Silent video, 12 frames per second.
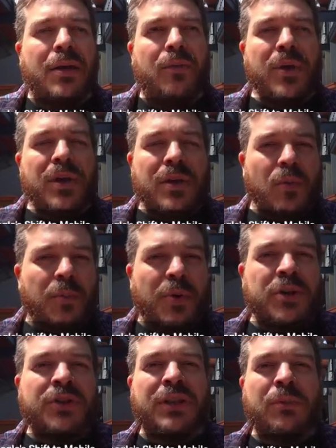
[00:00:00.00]
really were
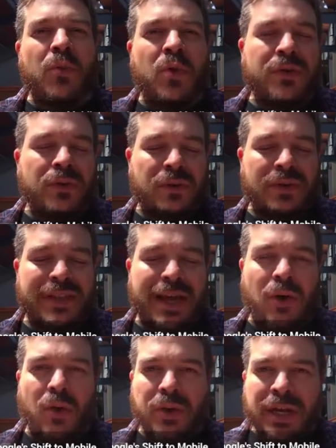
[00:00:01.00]
pushing more towards
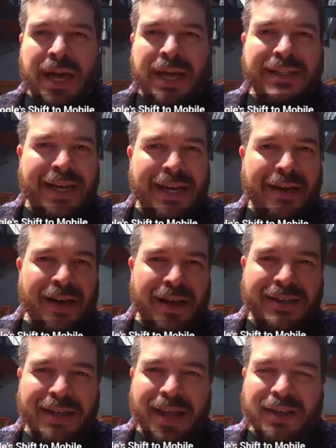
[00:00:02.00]
that whole content
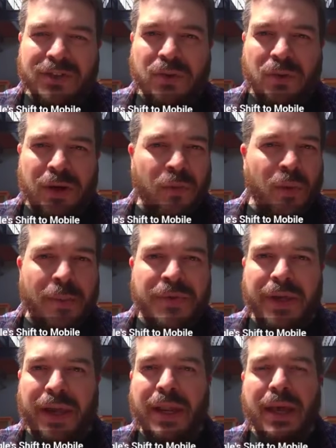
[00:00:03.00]
context story of the
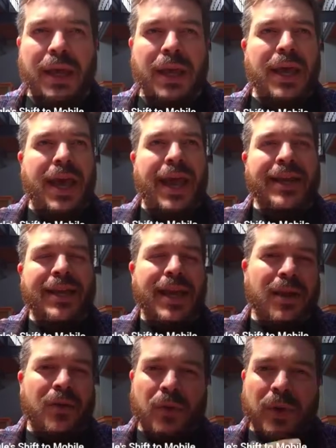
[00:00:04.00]
website and
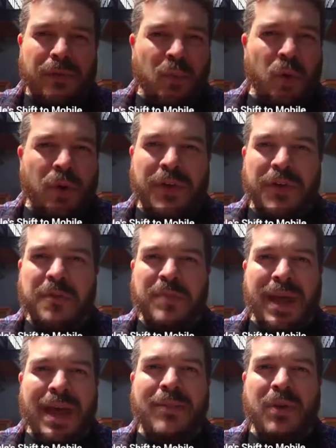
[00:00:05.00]
getting rid of more of the
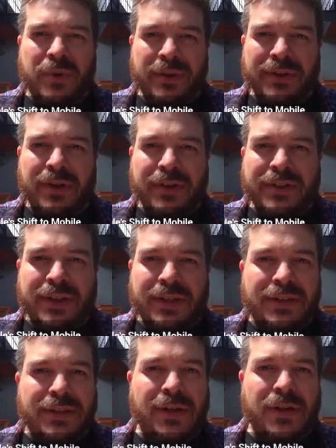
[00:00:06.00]
spammy results in
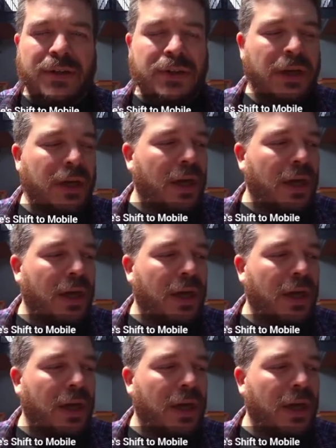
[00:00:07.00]
search.